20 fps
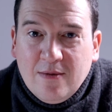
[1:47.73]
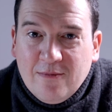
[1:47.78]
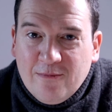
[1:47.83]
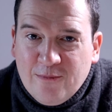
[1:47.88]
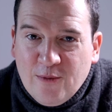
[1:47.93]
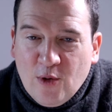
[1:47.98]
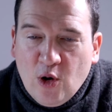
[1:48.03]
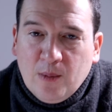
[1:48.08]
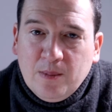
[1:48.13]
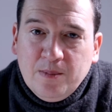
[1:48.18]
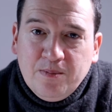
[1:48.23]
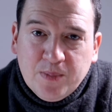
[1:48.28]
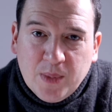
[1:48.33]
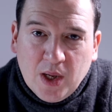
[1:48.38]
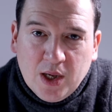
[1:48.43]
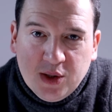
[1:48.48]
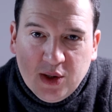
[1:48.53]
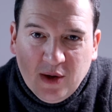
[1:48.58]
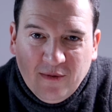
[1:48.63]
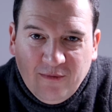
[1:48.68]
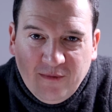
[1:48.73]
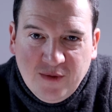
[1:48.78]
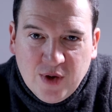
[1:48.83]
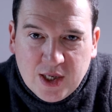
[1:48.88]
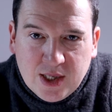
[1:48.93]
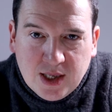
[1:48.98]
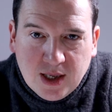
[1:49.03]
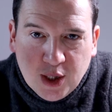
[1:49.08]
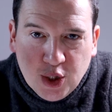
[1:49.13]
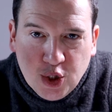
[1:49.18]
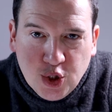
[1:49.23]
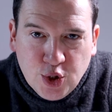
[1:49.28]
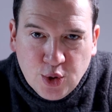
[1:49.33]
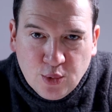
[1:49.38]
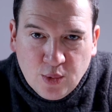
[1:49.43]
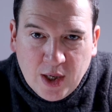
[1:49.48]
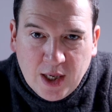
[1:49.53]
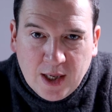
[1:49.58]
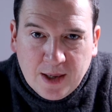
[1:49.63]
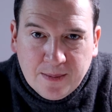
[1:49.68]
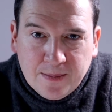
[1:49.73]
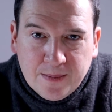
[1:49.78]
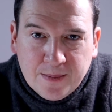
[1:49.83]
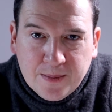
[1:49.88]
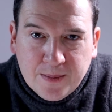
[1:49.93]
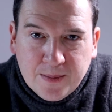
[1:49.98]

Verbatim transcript: from the Fit 3.